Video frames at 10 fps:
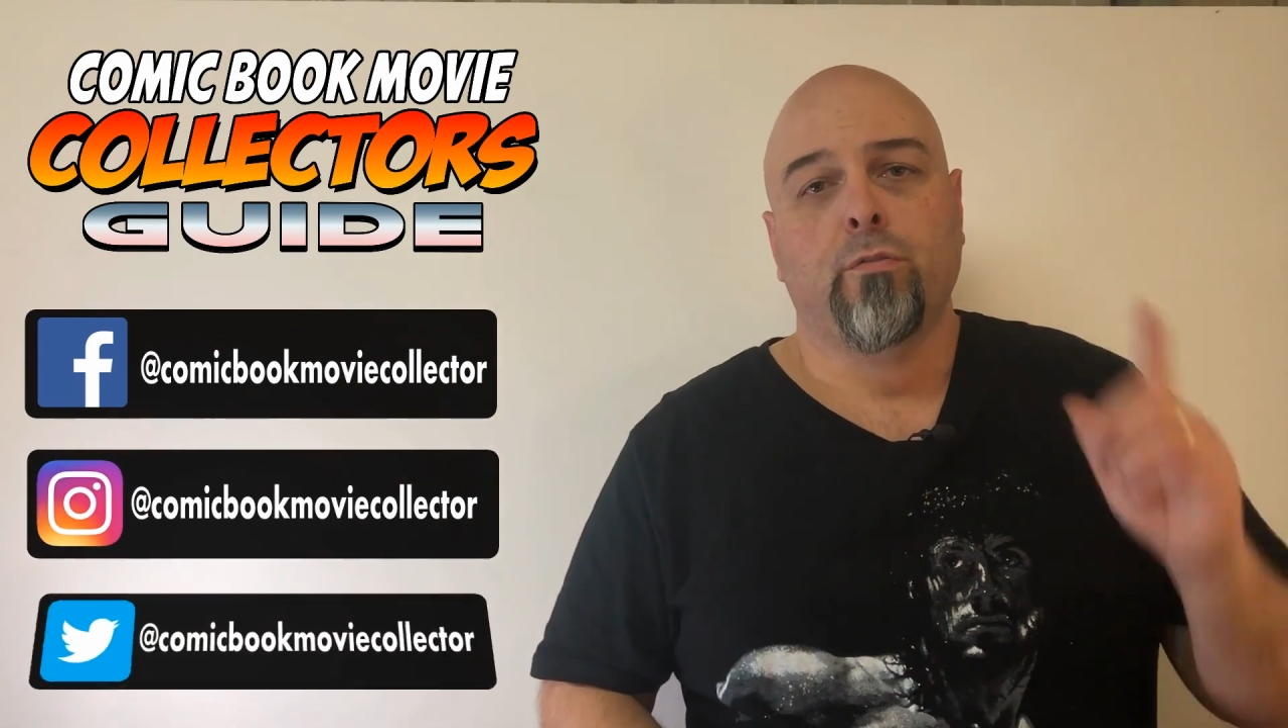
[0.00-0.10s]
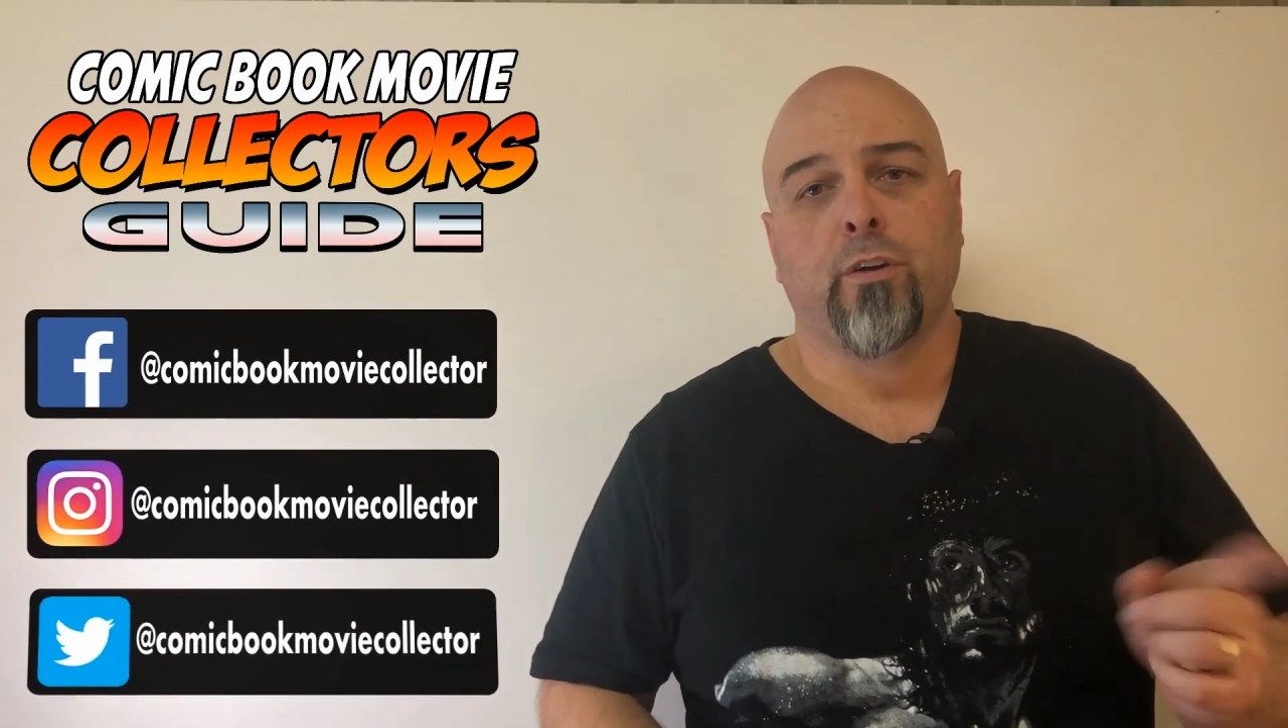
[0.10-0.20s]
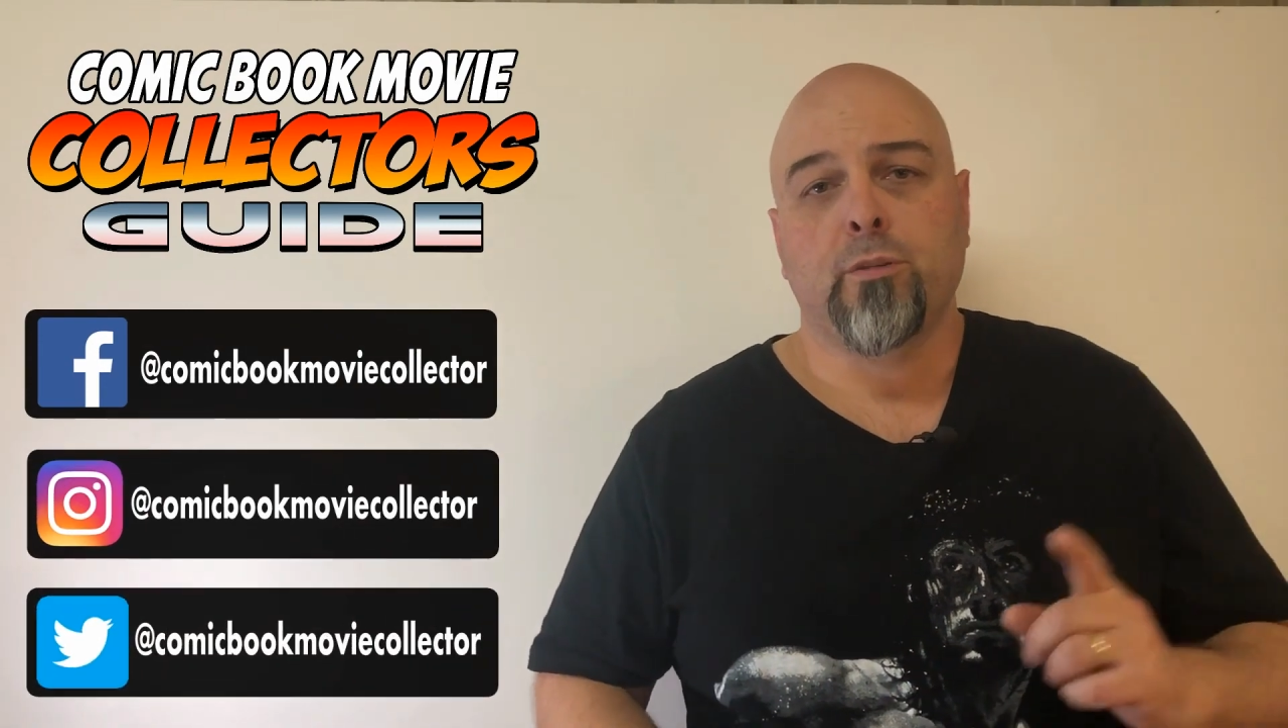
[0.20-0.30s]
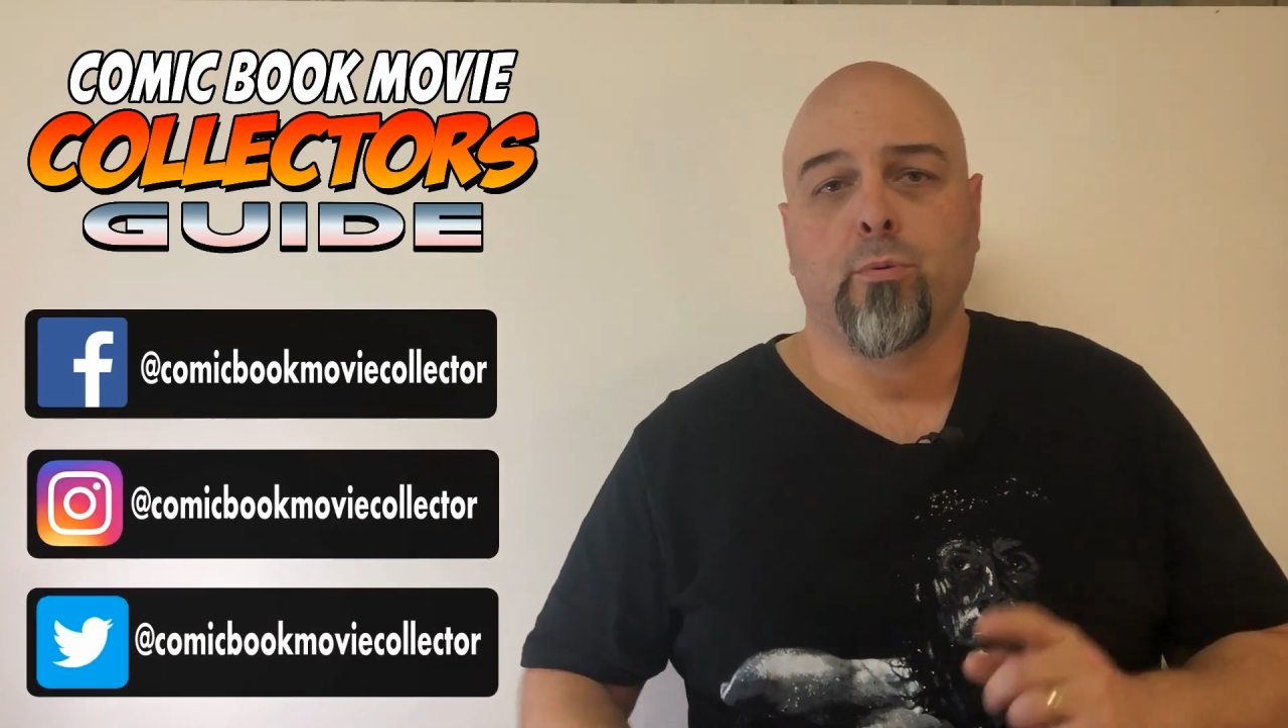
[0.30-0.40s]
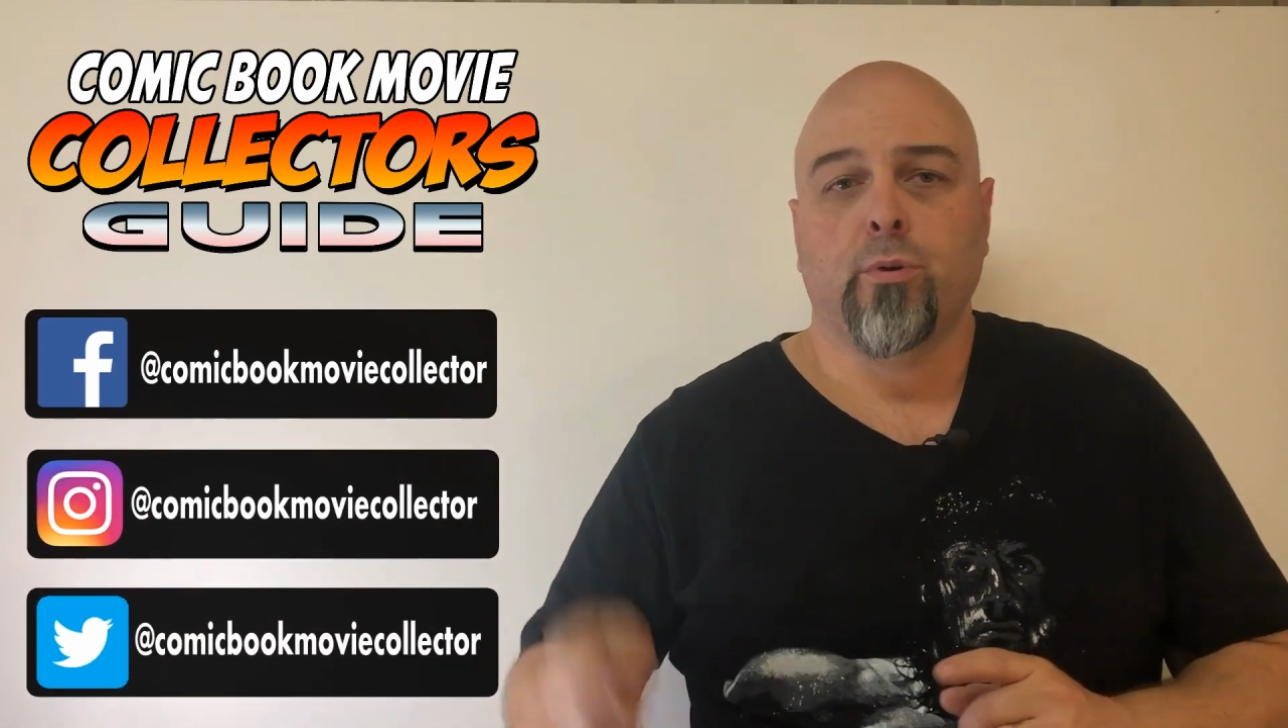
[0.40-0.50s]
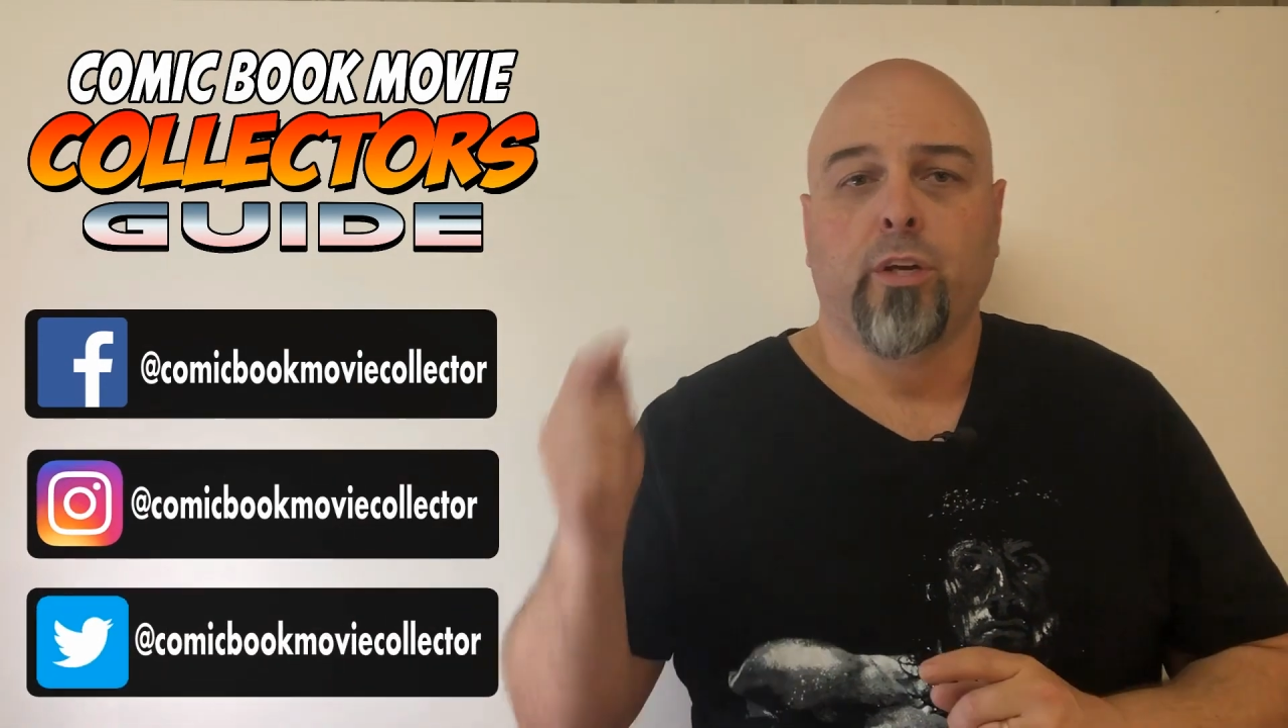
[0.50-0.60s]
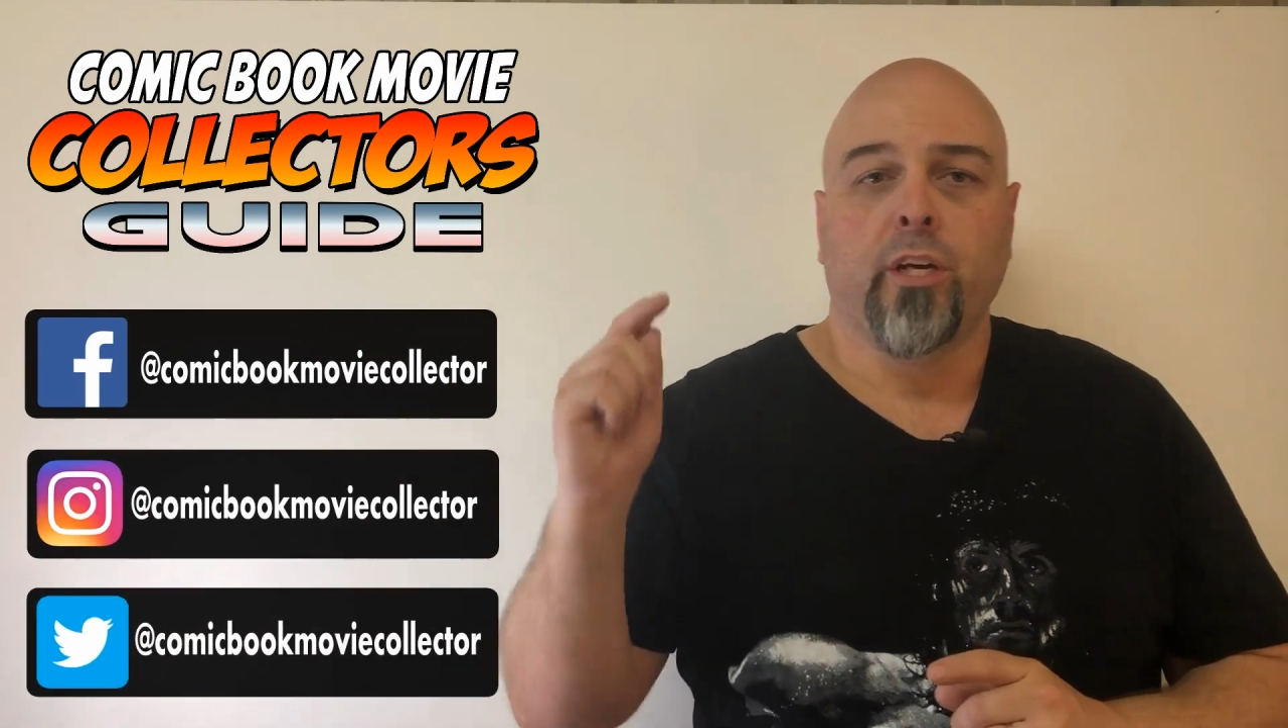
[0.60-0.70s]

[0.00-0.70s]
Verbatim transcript: Facebook,